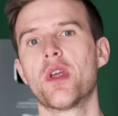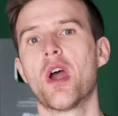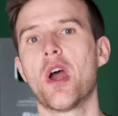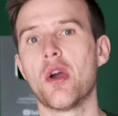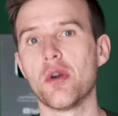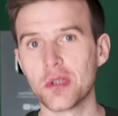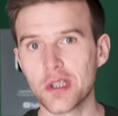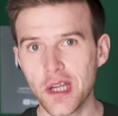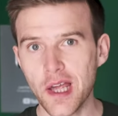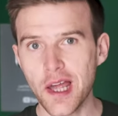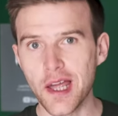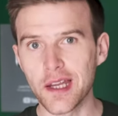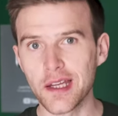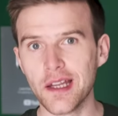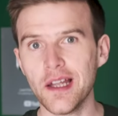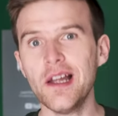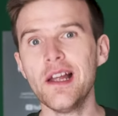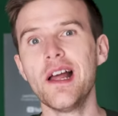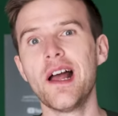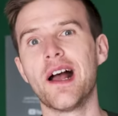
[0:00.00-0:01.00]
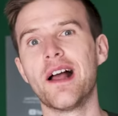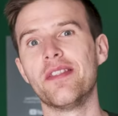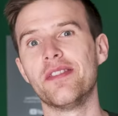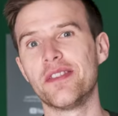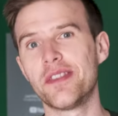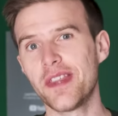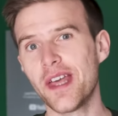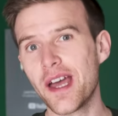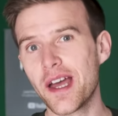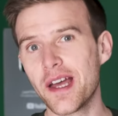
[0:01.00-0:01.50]
Okay,
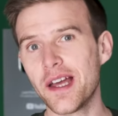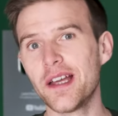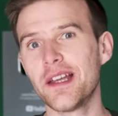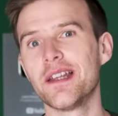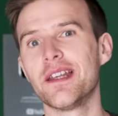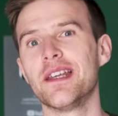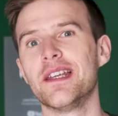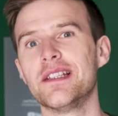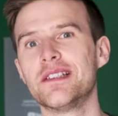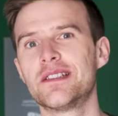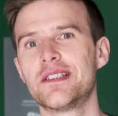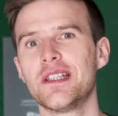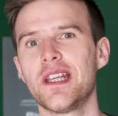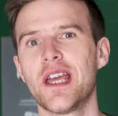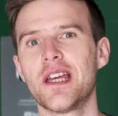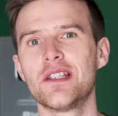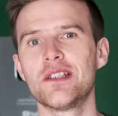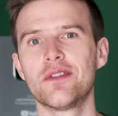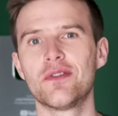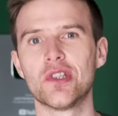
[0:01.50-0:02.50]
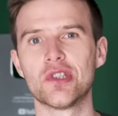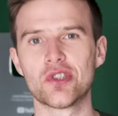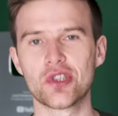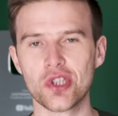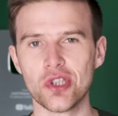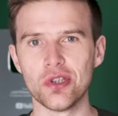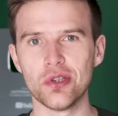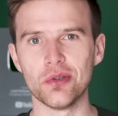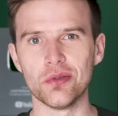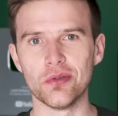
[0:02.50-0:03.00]
and that is the end of the
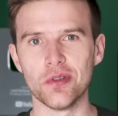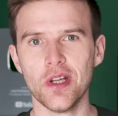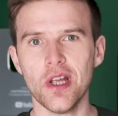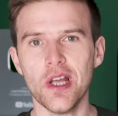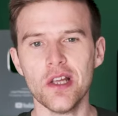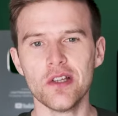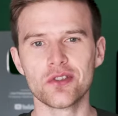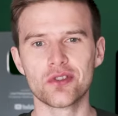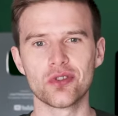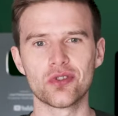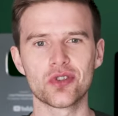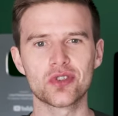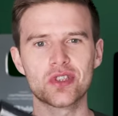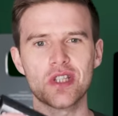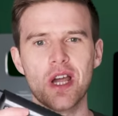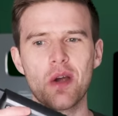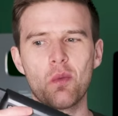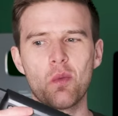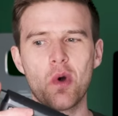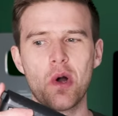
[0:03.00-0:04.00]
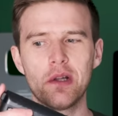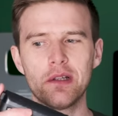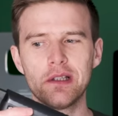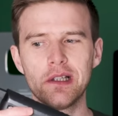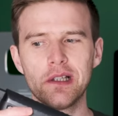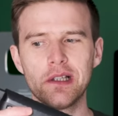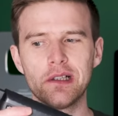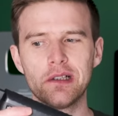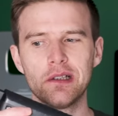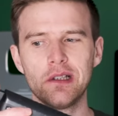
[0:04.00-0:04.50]
tune. So just that one
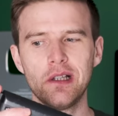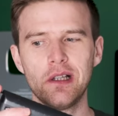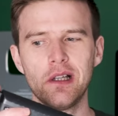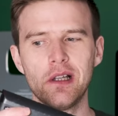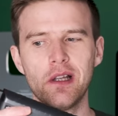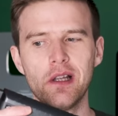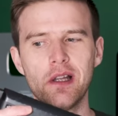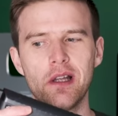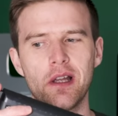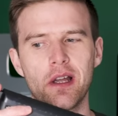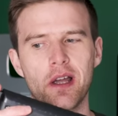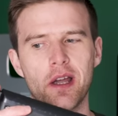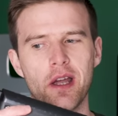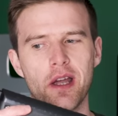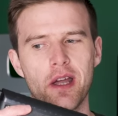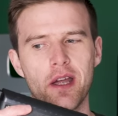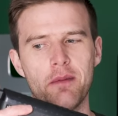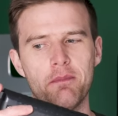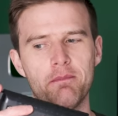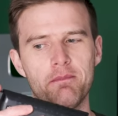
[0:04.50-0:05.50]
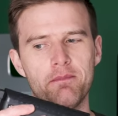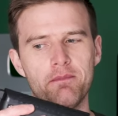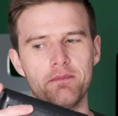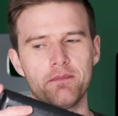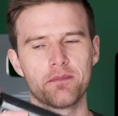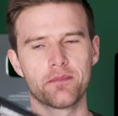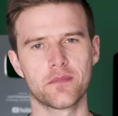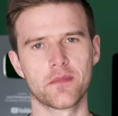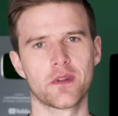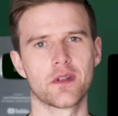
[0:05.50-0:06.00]
little
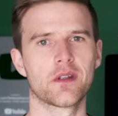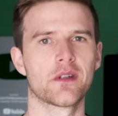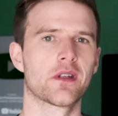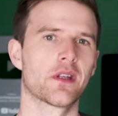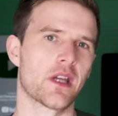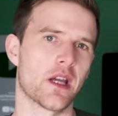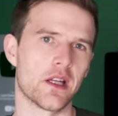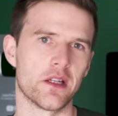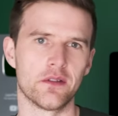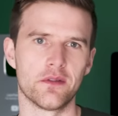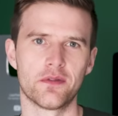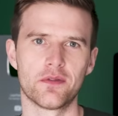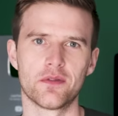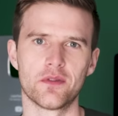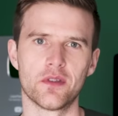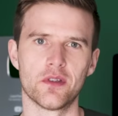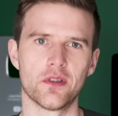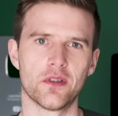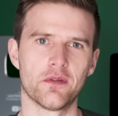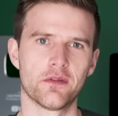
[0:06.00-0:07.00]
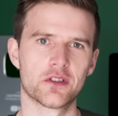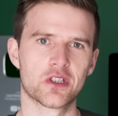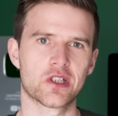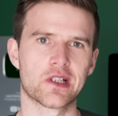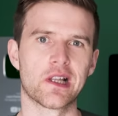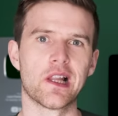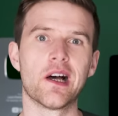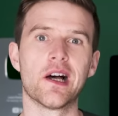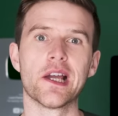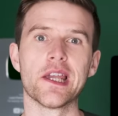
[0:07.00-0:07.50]
kind of
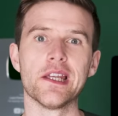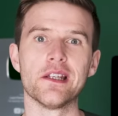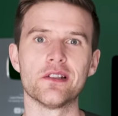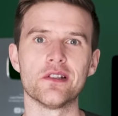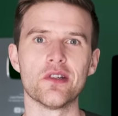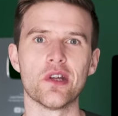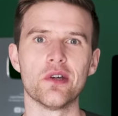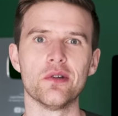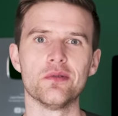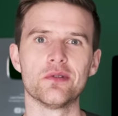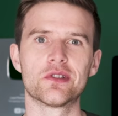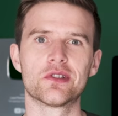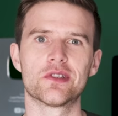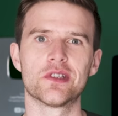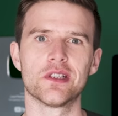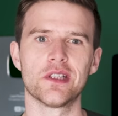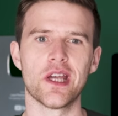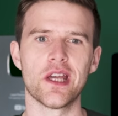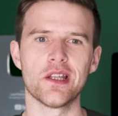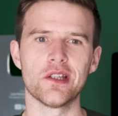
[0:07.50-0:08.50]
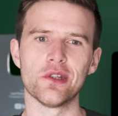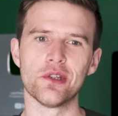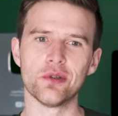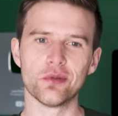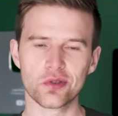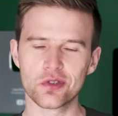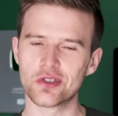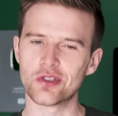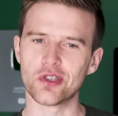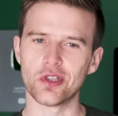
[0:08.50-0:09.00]
slide note to get
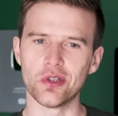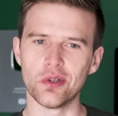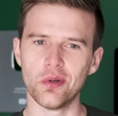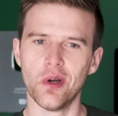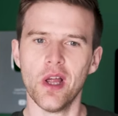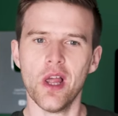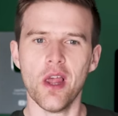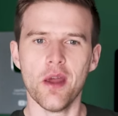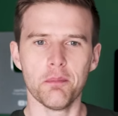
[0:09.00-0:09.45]
used to.